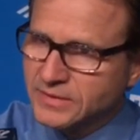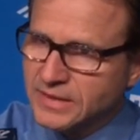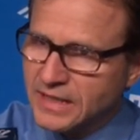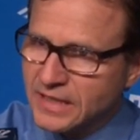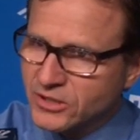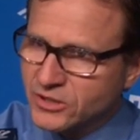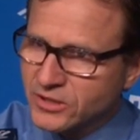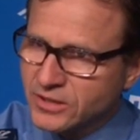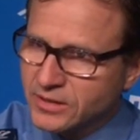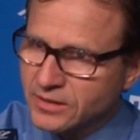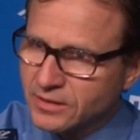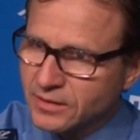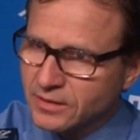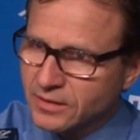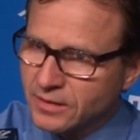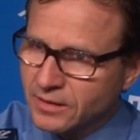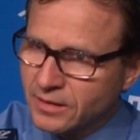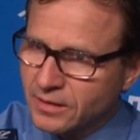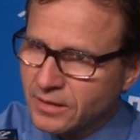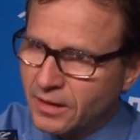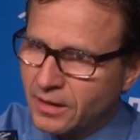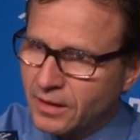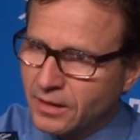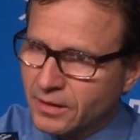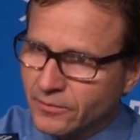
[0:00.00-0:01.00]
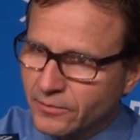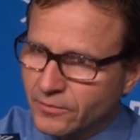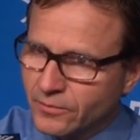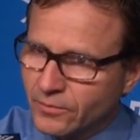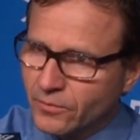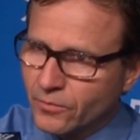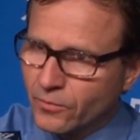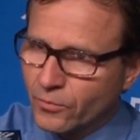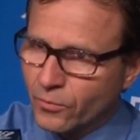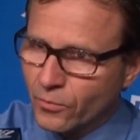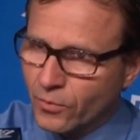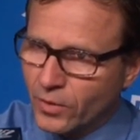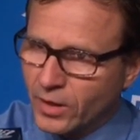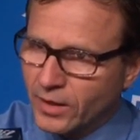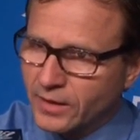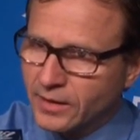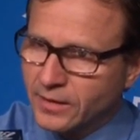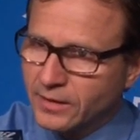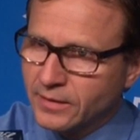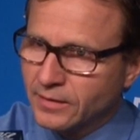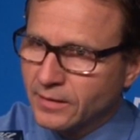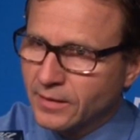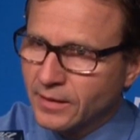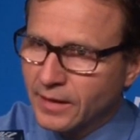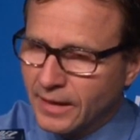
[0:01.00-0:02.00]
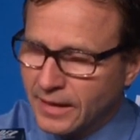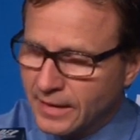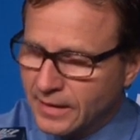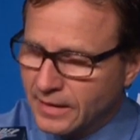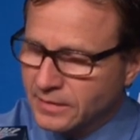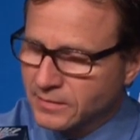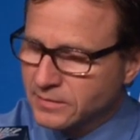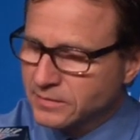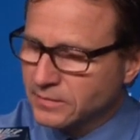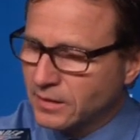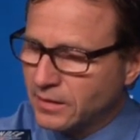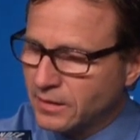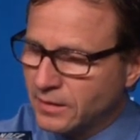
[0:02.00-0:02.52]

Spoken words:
session on running lanes,